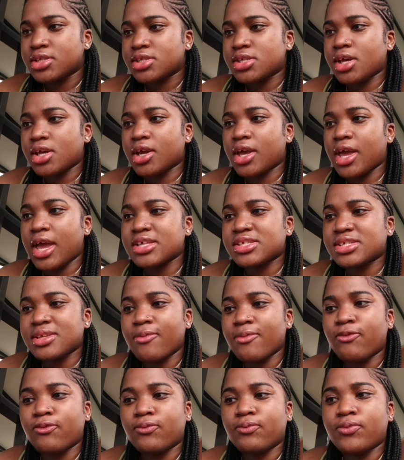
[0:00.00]
To get
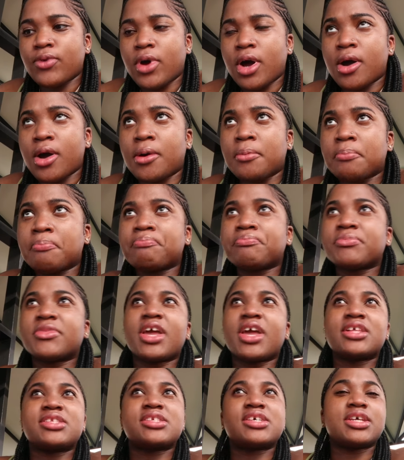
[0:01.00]
some
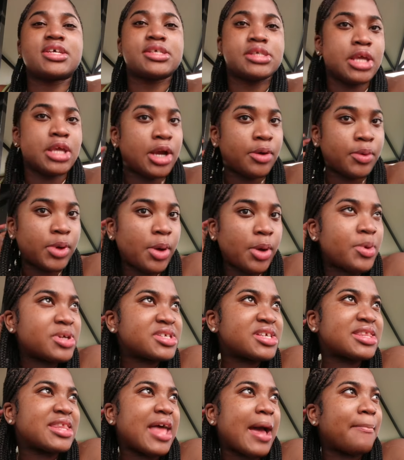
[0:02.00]
get to this area. It
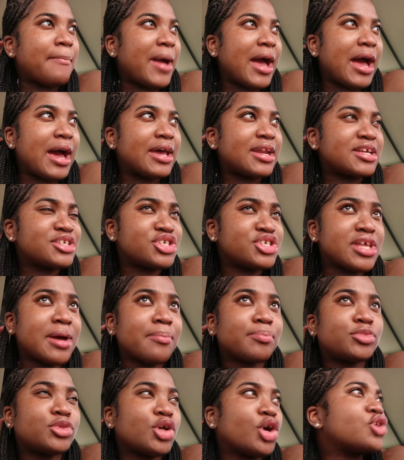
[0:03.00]
wasn't that bad. It's just
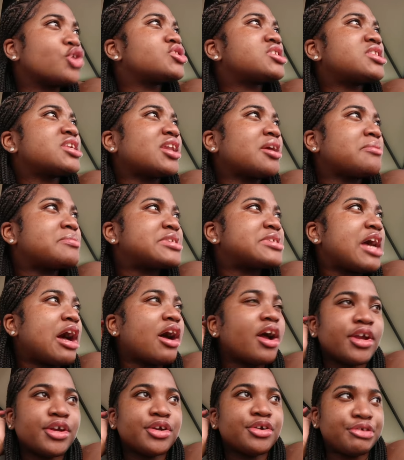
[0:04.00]
I'm thirsty and I'm
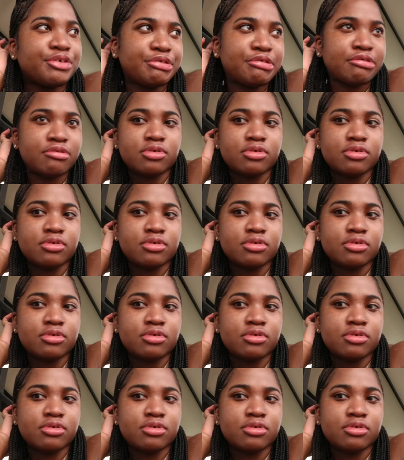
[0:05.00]
tired.